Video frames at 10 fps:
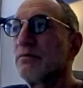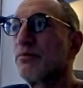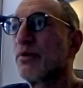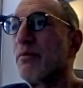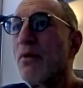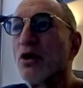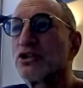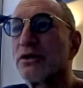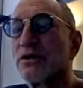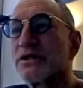
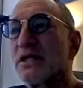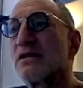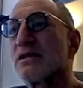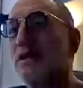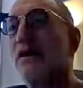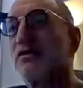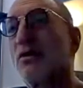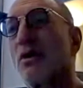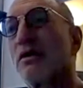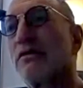promotional season after
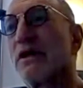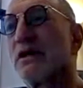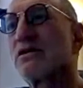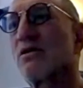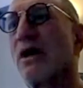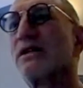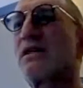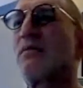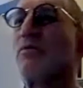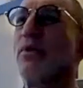all of this. So I
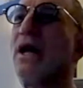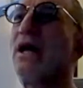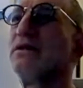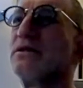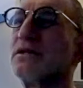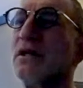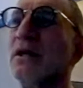see brands